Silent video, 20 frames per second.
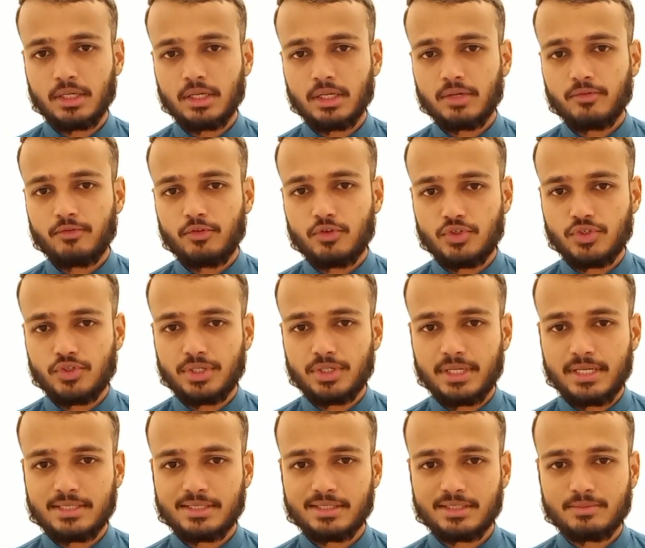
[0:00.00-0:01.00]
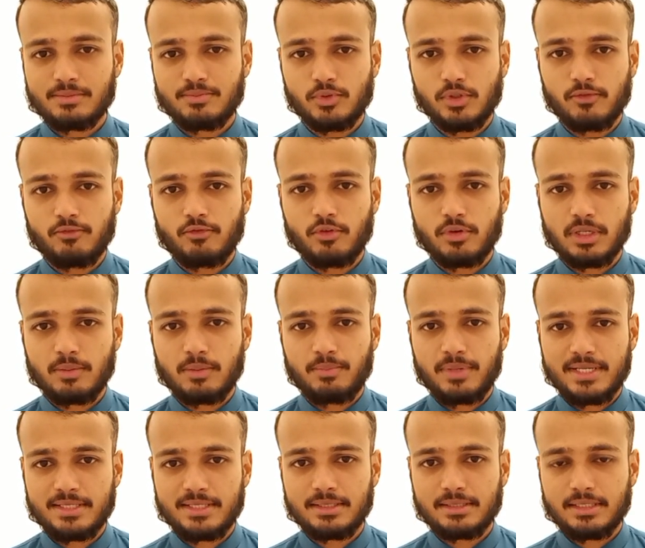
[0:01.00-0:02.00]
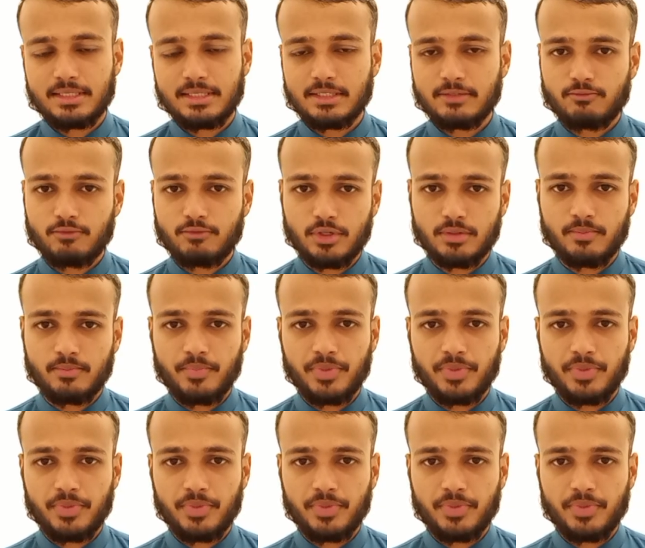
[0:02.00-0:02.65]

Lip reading: future tense is built from the present tense verb.